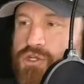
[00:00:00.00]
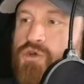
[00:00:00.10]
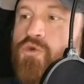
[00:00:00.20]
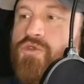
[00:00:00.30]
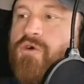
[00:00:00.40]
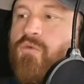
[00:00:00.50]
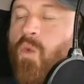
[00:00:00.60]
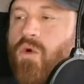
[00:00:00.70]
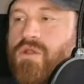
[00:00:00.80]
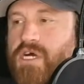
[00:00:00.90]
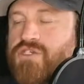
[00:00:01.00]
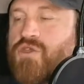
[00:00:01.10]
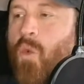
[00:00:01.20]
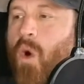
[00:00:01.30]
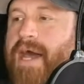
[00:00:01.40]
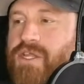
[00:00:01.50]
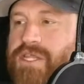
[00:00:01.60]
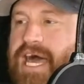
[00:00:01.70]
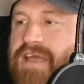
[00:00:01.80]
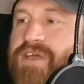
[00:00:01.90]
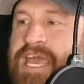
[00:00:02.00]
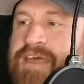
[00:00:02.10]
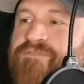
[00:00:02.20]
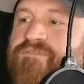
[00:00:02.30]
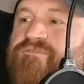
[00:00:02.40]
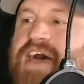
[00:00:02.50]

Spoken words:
does the wildlife in